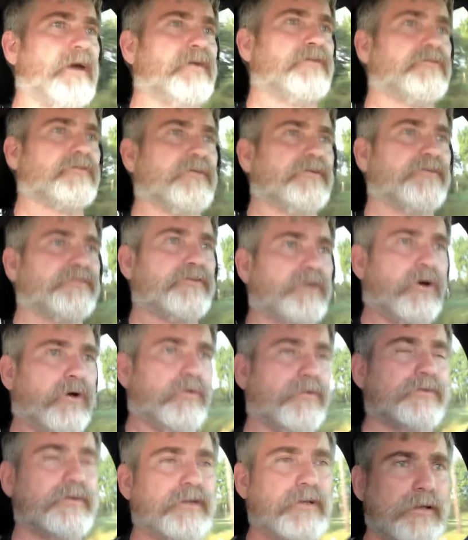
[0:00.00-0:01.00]
as a
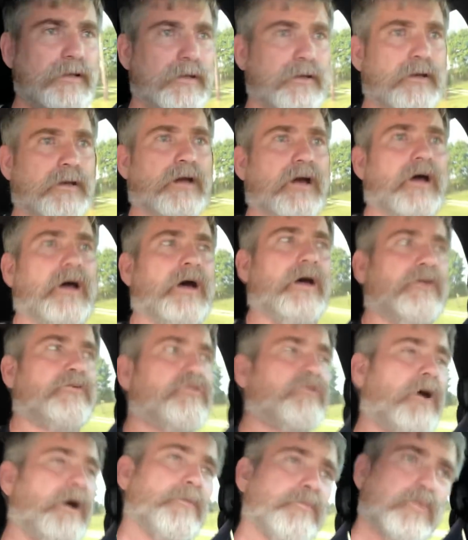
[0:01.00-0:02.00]
result.
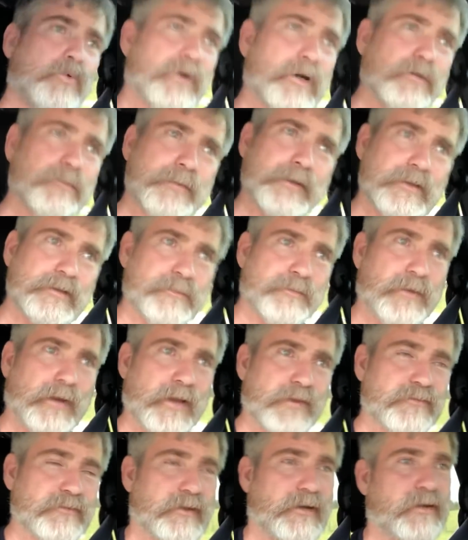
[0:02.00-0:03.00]
Trump will be the
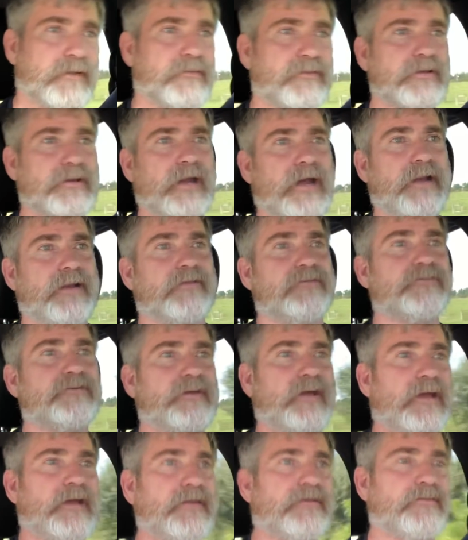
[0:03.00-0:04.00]
president of the United
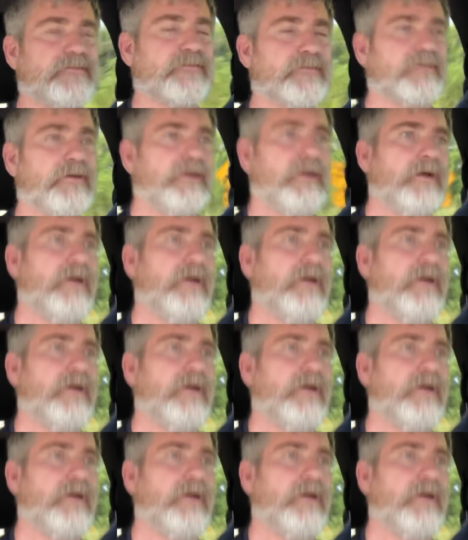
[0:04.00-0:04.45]
States.